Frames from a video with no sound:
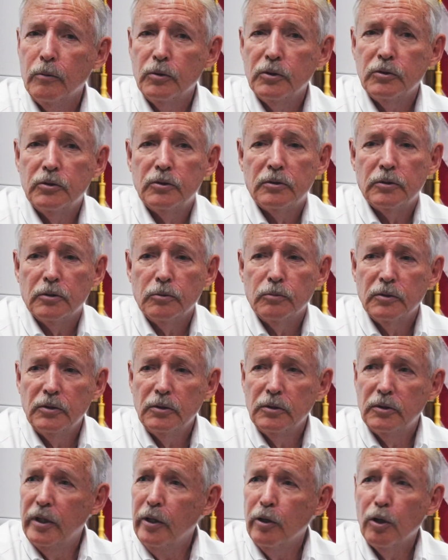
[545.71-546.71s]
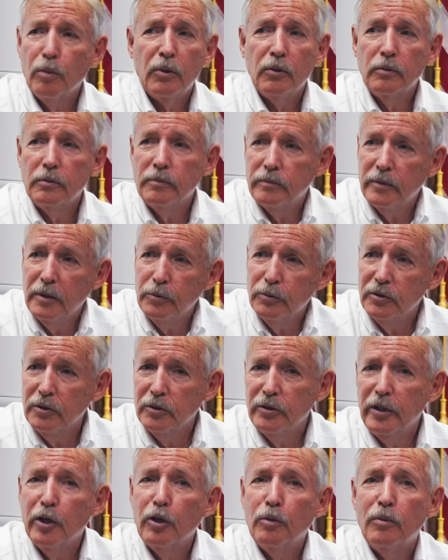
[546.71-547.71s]
was a
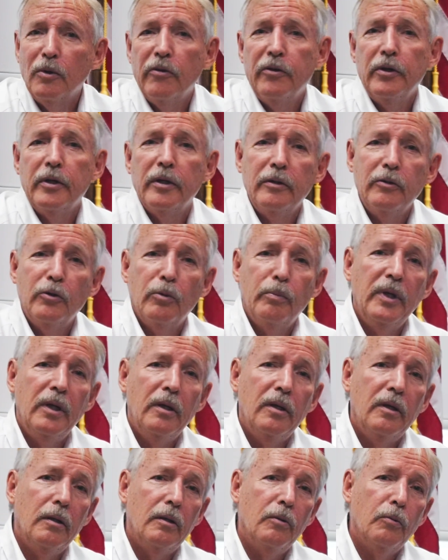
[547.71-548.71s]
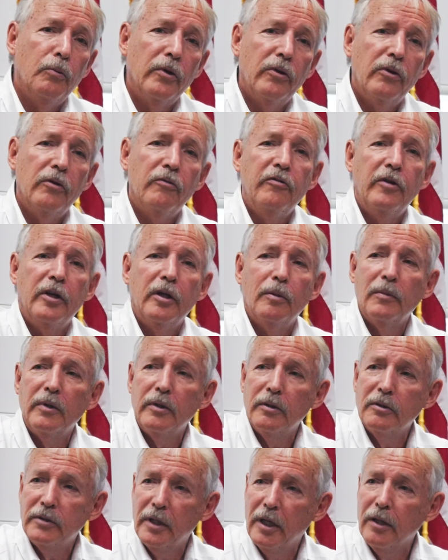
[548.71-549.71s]
terrible thing to be with the
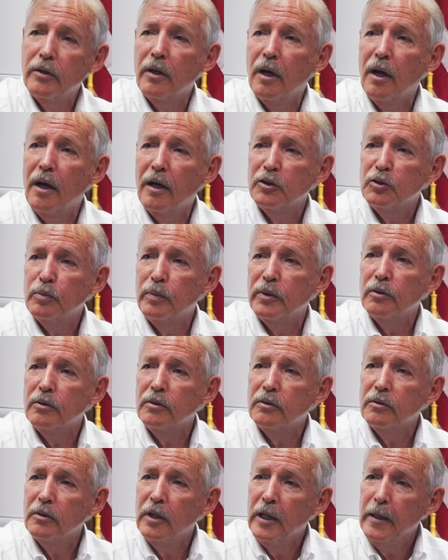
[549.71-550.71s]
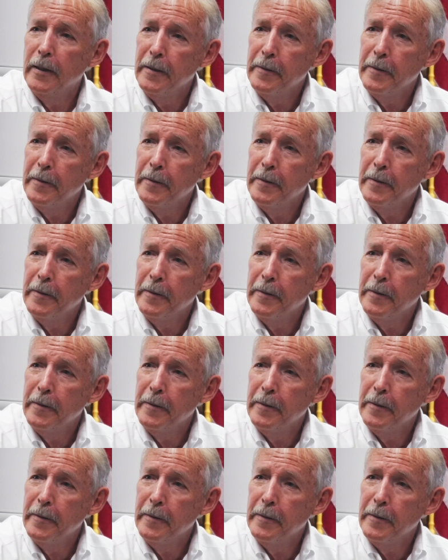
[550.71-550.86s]
families at the hospital,